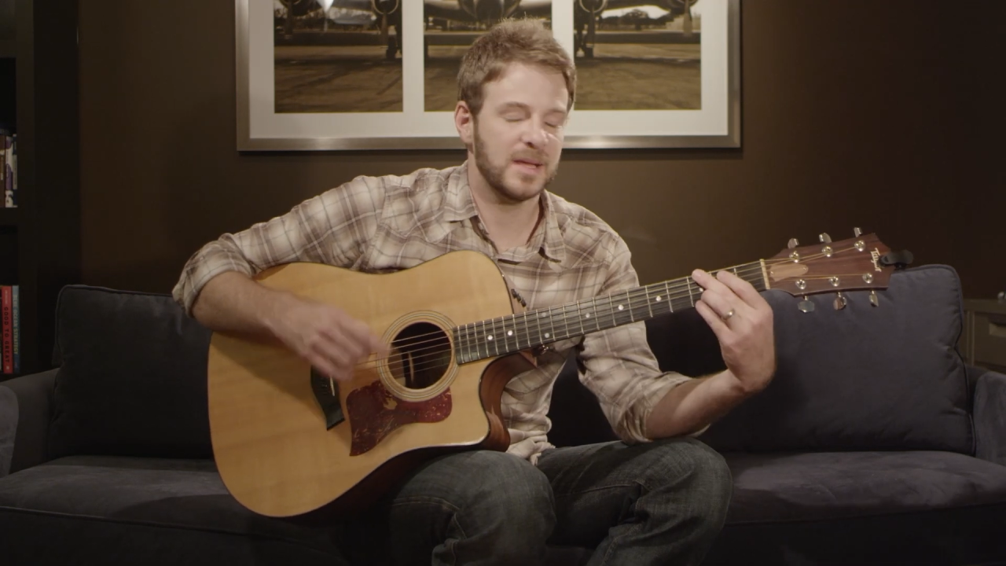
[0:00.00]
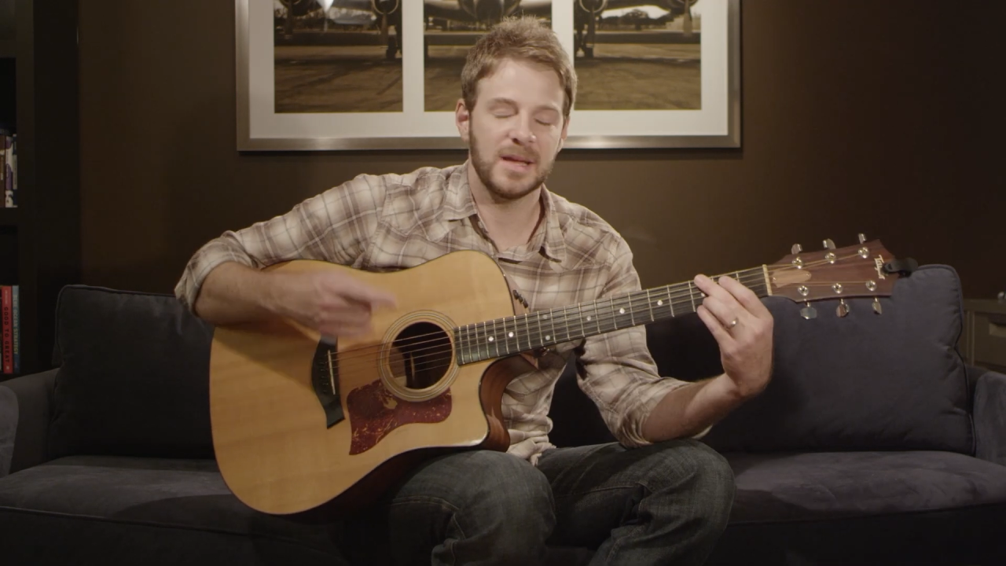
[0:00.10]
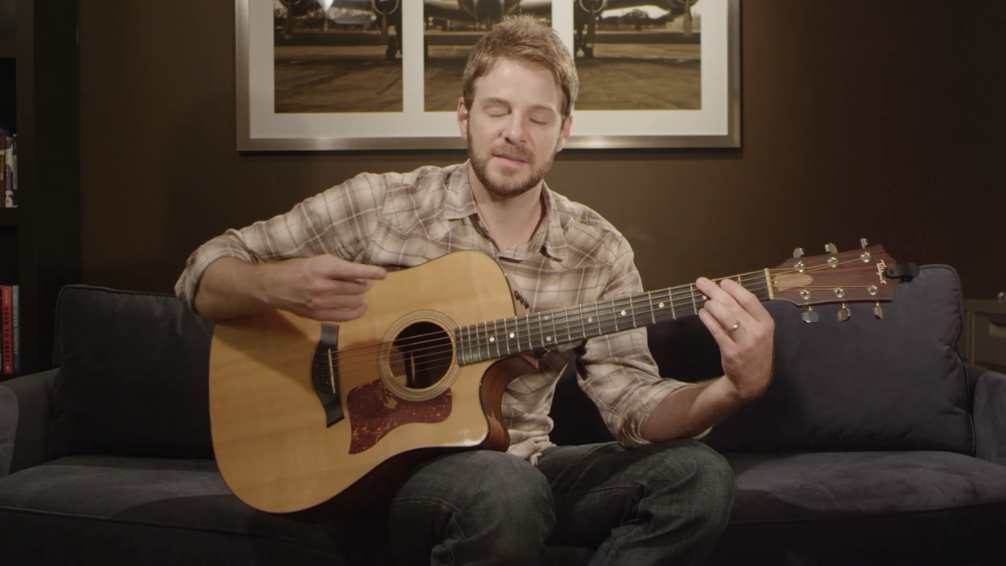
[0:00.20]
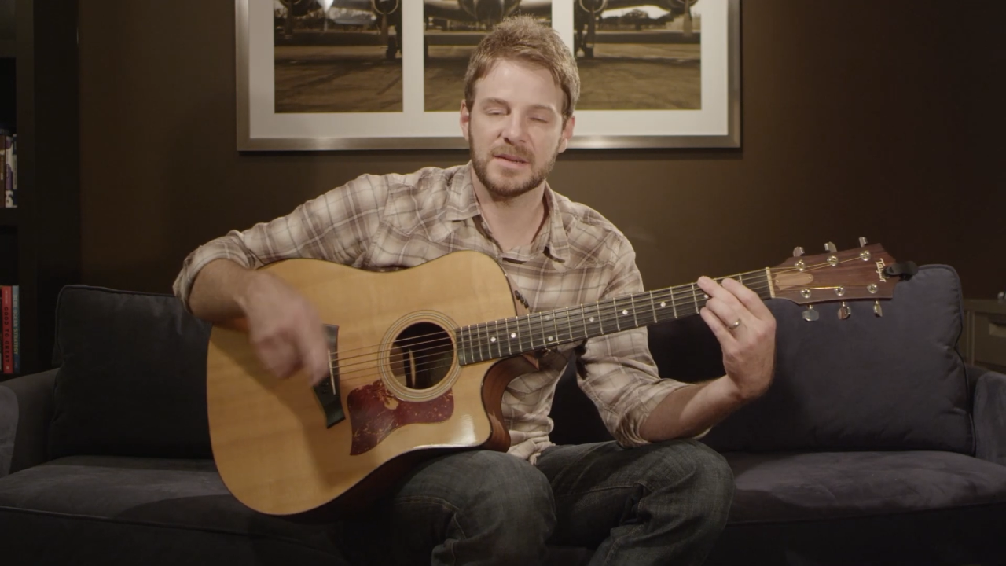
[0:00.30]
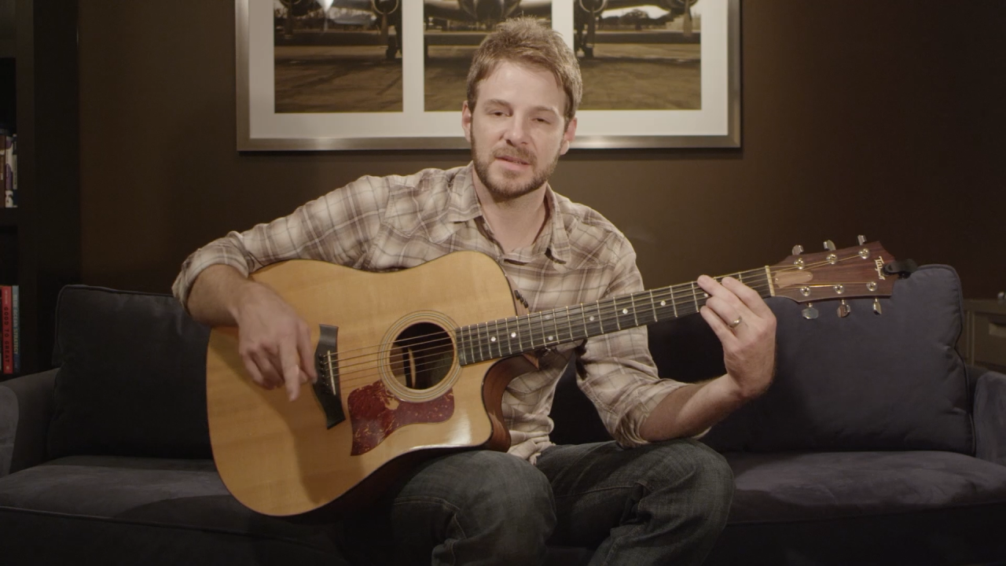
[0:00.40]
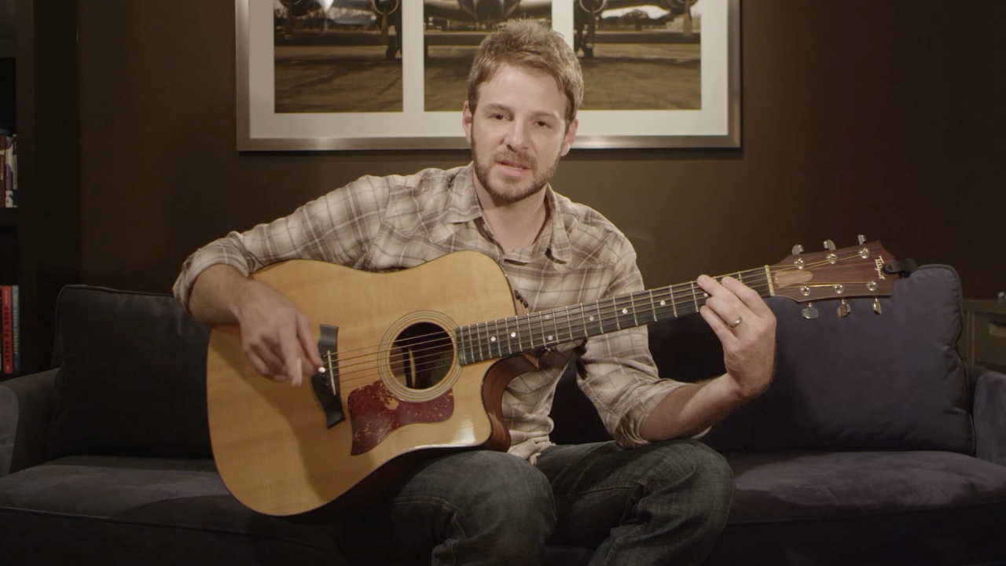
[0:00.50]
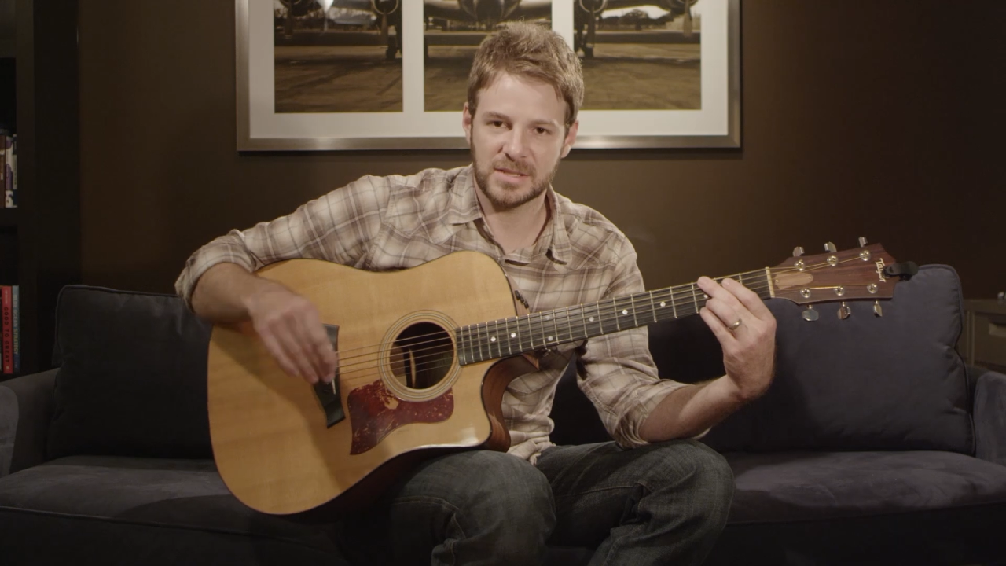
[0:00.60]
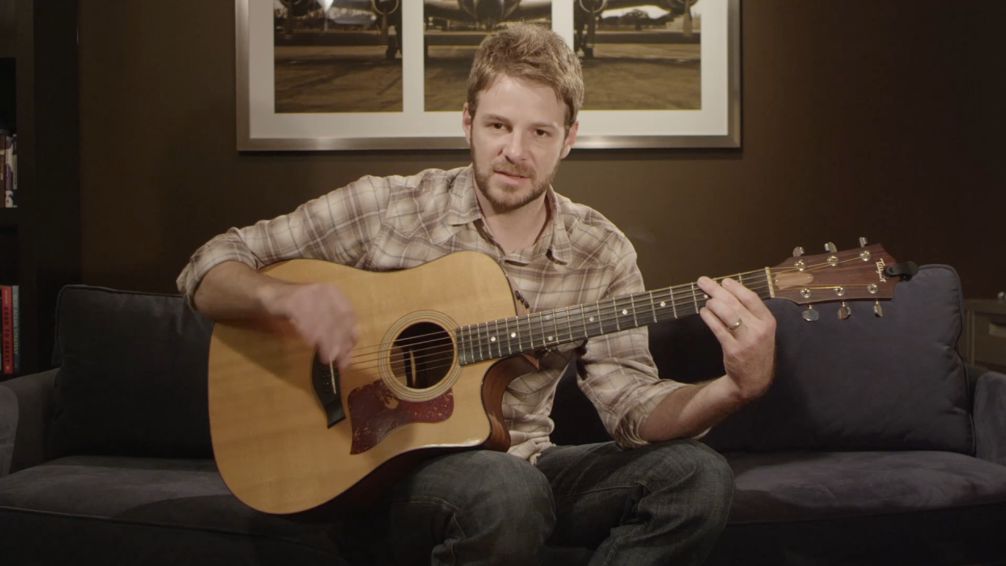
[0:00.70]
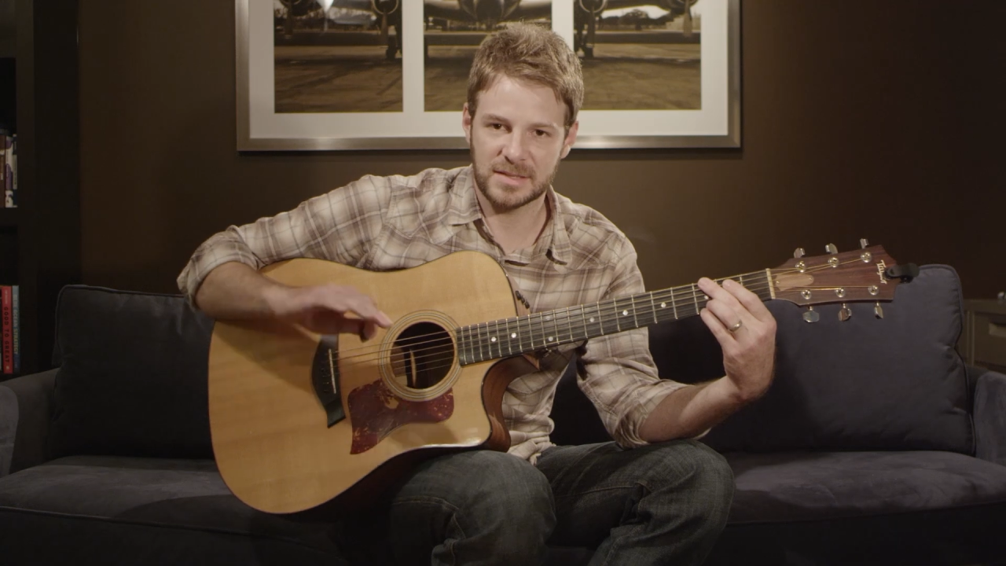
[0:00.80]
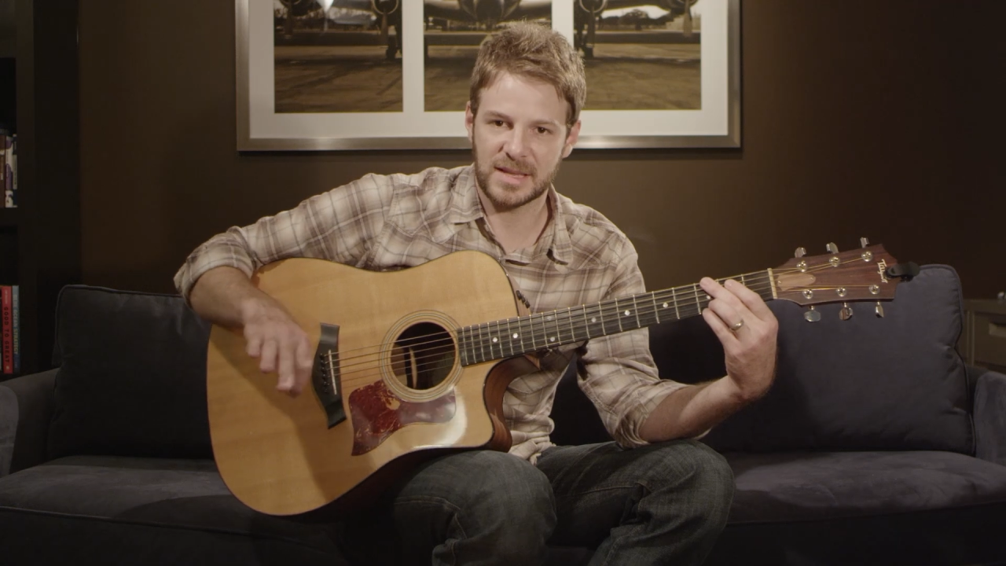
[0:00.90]
and that'll get
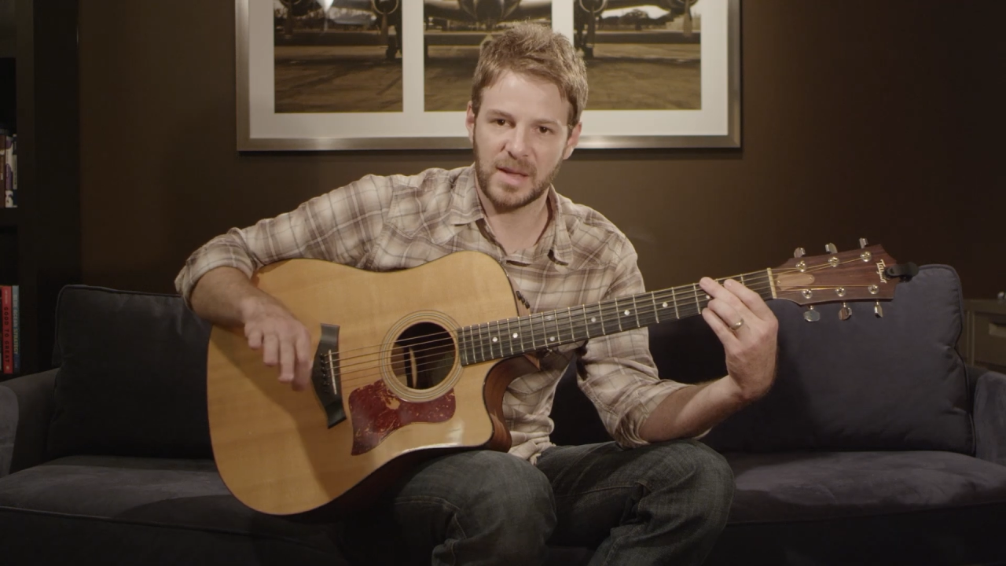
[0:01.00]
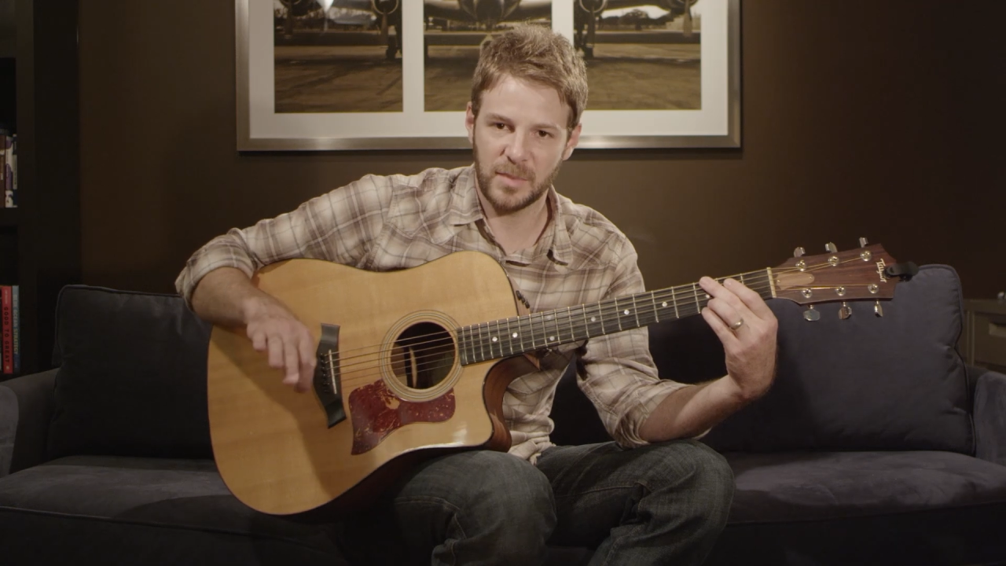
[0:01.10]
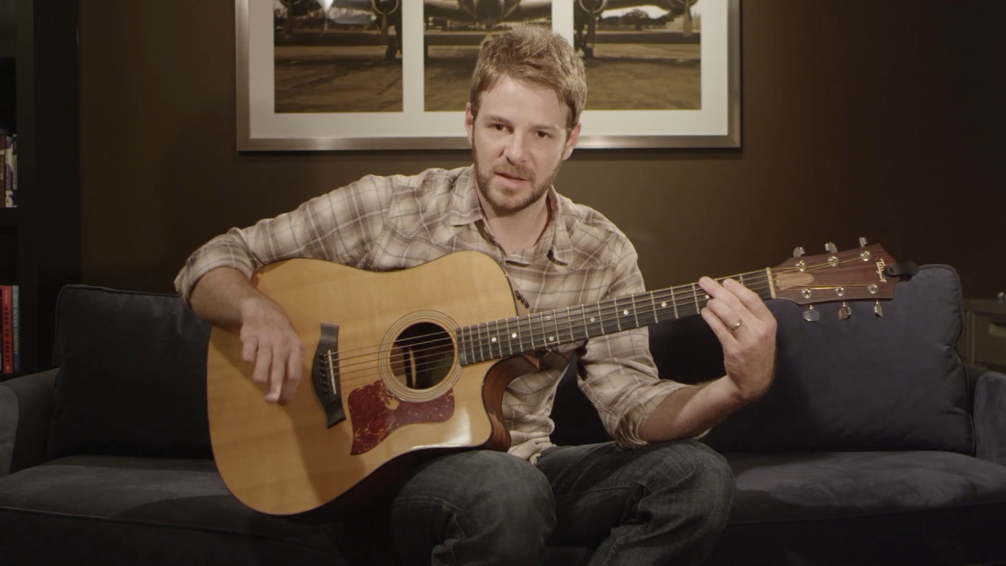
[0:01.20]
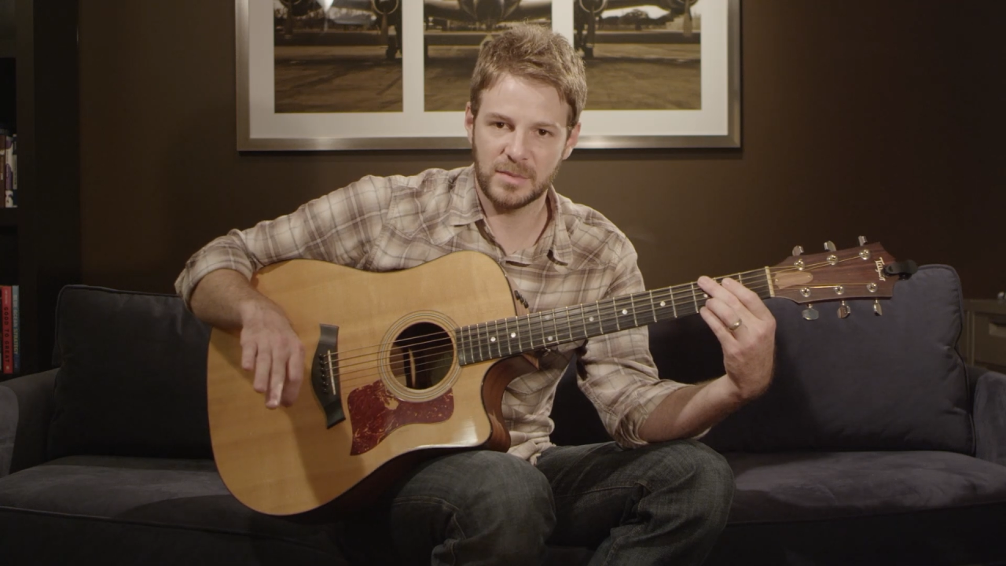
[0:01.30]
you the same way